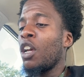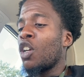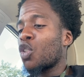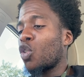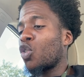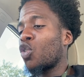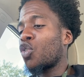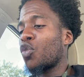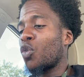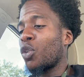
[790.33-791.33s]
so
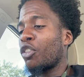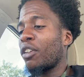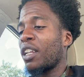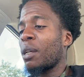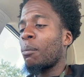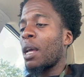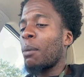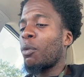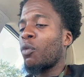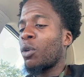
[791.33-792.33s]
useful in creating a
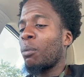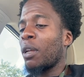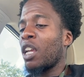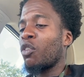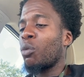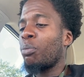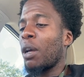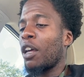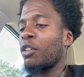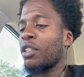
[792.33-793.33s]
map of where behavioral
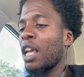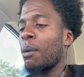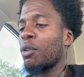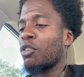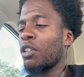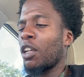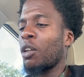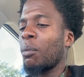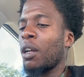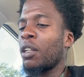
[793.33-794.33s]
patterns, habits reside in
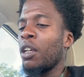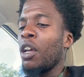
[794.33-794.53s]
our mind.